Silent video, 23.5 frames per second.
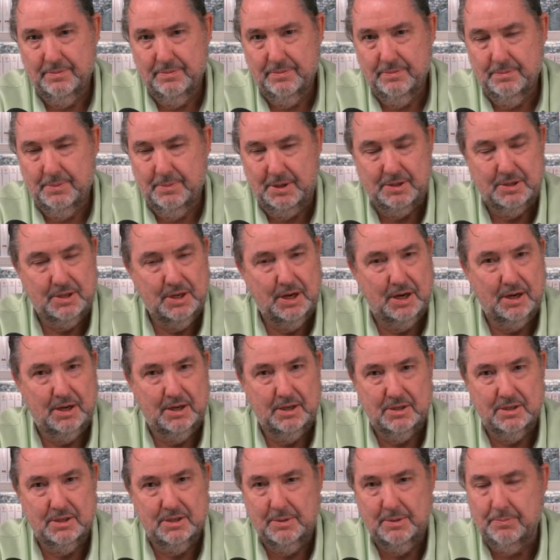Pesach
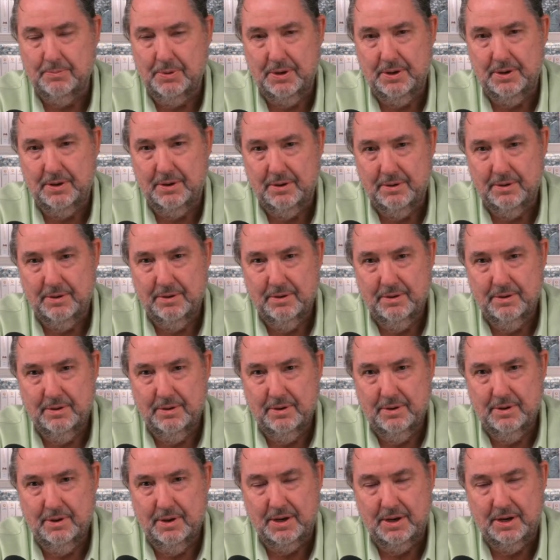is simply
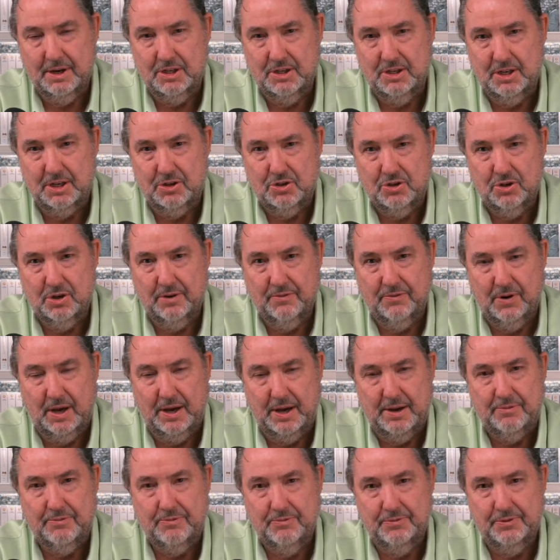an extension of
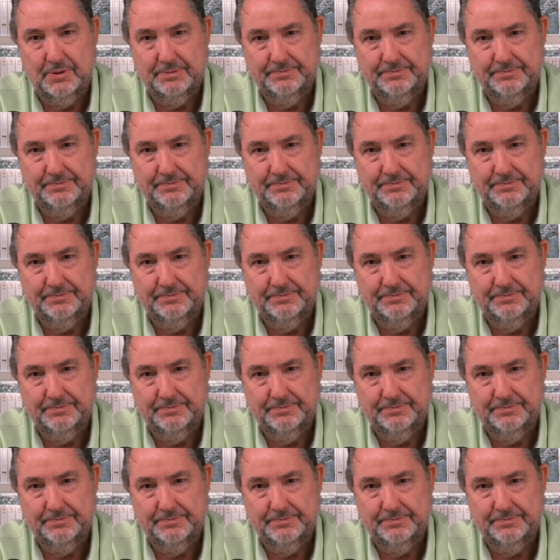life.